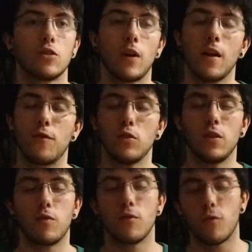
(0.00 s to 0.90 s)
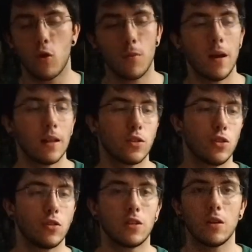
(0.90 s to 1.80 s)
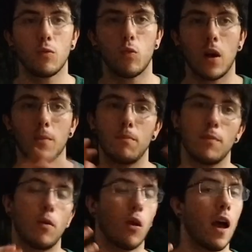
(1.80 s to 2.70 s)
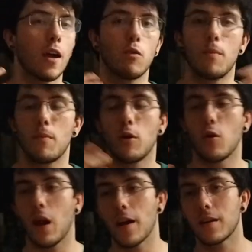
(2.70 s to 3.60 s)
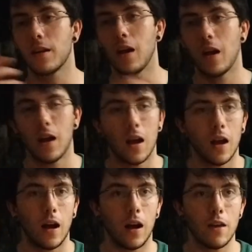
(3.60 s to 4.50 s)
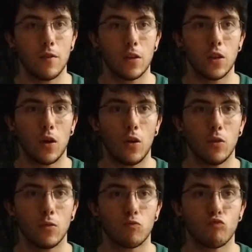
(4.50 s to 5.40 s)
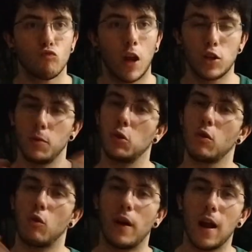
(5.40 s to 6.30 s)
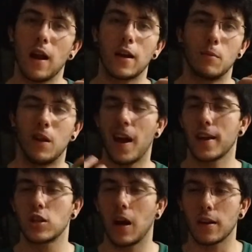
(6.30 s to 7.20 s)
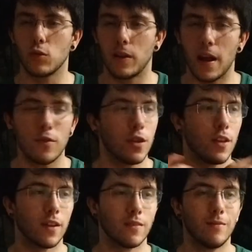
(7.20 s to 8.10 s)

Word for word: trying a few different formats to see what people like, what people don't like. Uh, even though I should be doing what I like, but I actually like doing everything.